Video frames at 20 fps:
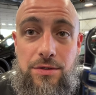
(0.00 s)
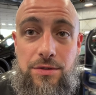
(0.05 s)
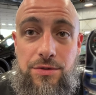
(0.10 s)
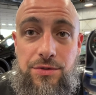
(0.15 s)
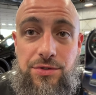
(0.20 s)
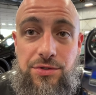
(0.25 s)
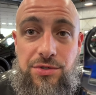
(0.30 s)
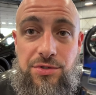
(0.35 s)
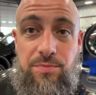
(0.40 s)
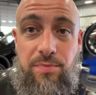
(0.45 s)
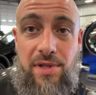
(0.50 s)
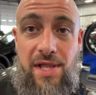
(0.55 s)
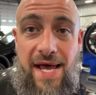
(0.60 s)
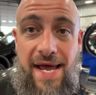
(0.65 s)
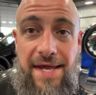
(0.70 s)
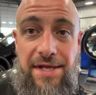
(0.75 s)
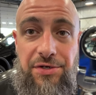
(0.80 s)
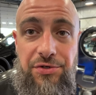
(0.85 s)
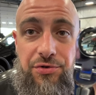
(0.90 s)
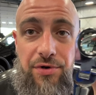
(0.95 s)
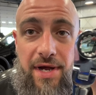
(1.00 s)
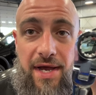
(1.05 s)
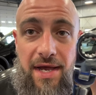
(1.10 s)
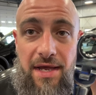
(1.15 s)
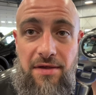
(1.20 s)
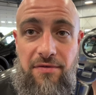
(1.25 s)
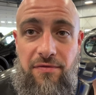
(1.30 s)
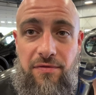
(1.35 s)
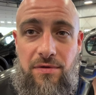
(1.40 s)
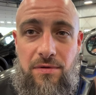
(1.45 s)
spline
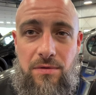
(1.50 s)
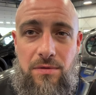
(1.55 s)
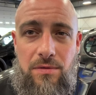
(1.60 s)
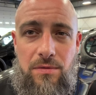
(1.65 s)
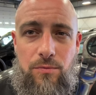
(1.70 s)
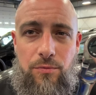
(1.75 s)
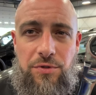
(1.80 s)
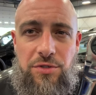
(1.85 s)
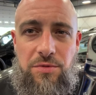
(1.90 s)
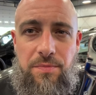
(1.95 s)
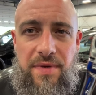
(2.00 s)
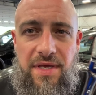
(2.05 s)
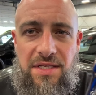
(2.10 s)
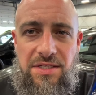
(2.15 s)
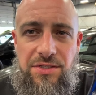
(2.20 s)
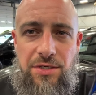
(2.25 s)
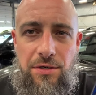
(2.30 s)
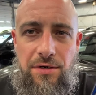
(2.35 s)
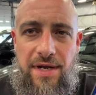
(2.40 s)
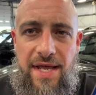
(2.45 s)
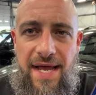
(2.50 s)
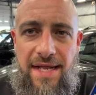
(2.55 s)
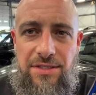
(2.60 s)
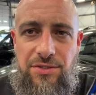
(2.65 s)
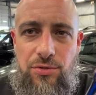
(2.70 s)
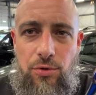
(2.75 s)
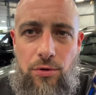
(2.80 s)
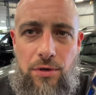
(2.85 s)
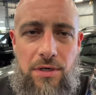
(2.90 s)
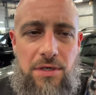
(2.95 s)
drive, which means they're not
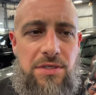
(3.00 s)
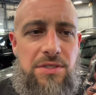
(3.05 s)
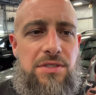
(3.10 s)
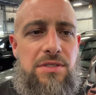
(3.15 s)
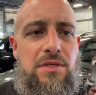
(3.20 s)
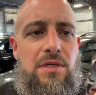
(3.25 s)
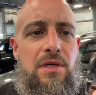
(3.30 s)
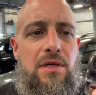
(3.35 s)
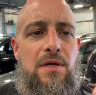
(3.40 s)
Torx,